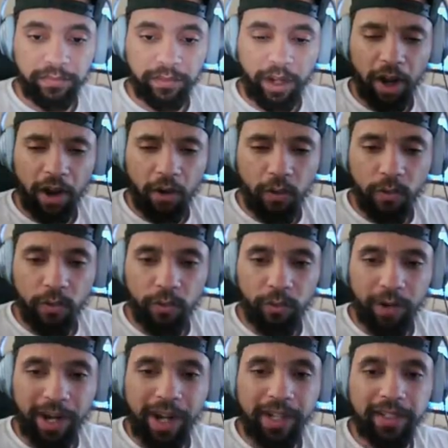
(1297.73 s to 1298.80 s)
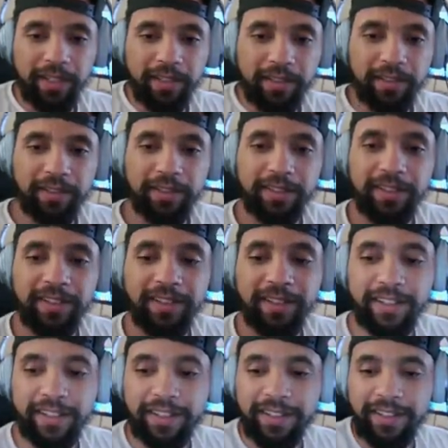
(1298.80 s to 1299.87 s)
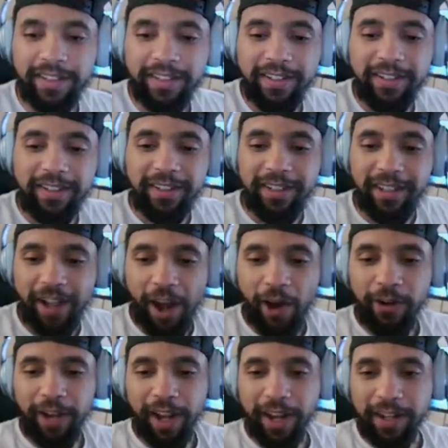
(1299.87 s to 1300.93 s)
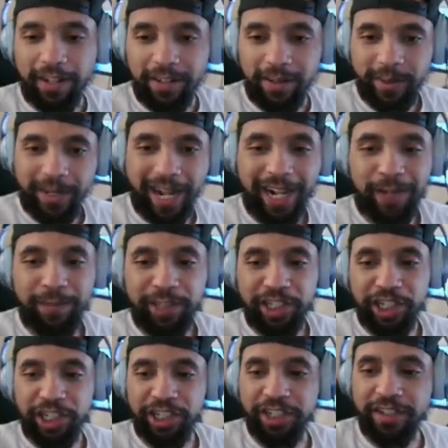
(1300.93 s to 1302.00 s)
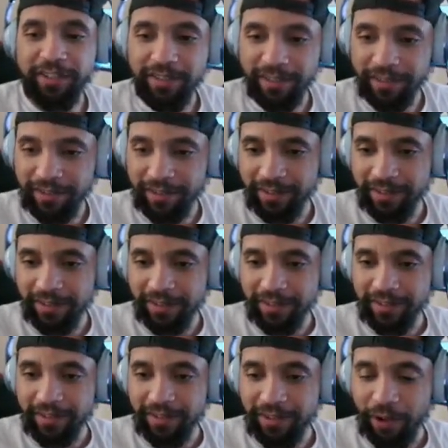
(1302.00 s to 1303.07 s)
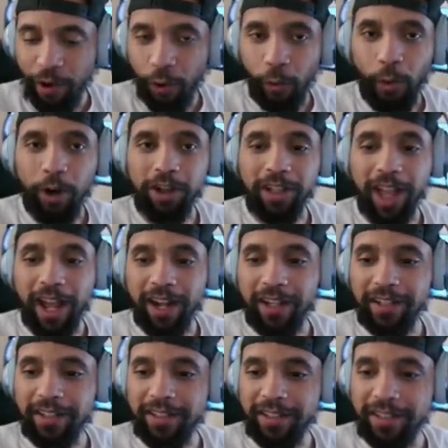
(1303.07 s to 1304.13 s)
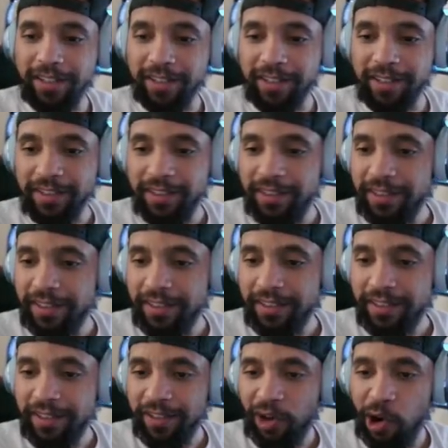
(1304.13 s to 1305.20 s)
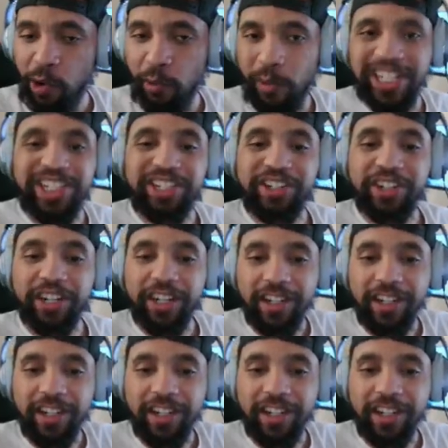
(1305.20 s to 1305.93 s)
Oh, what? Okay, we got a magician. A warlock. A wizard.